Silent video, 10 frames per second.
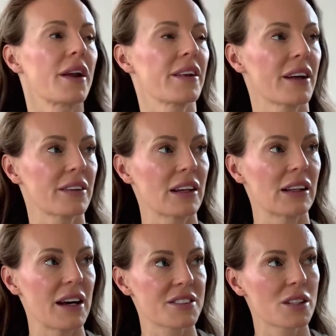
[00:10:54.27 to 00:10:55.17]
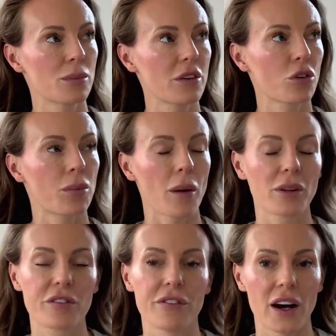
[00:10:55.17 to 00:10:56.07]
and that thing lasted me for
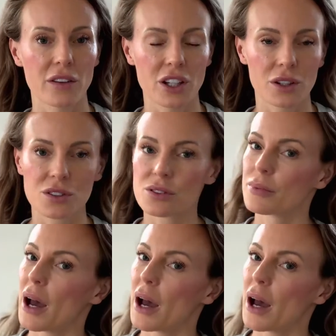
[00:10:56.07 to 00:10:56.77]
probably 5 years.